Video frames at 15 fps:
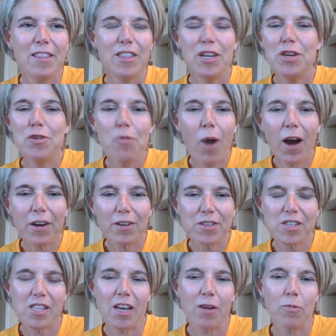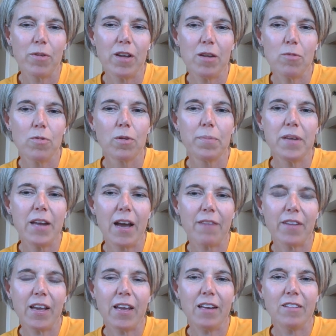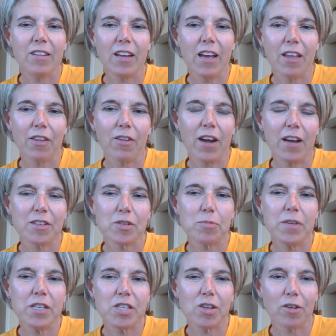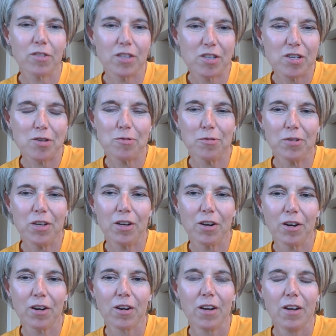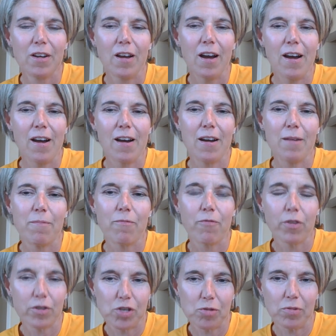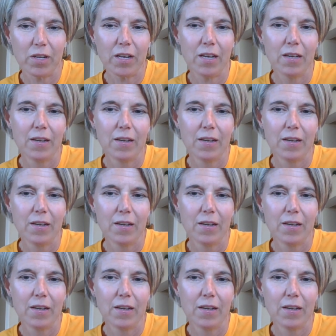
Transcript: new waters that we will be navigating together as we start this school year virtually.